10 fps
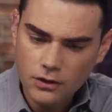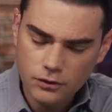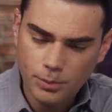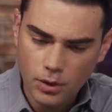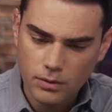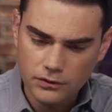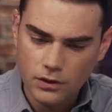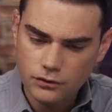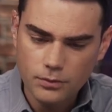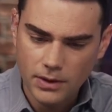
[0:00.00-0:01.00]
to Portnoy's
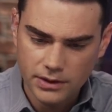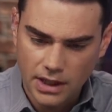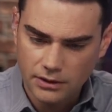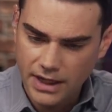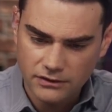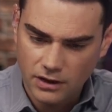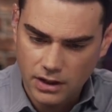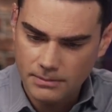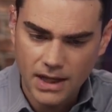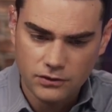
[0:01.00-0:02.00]
$2 million
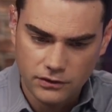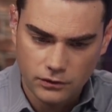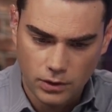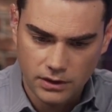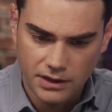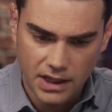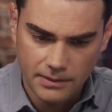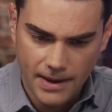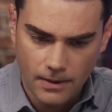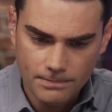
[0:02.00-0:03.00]
Nantucket mansion, this according to the Daily
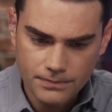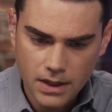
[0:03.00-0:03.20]
Mail.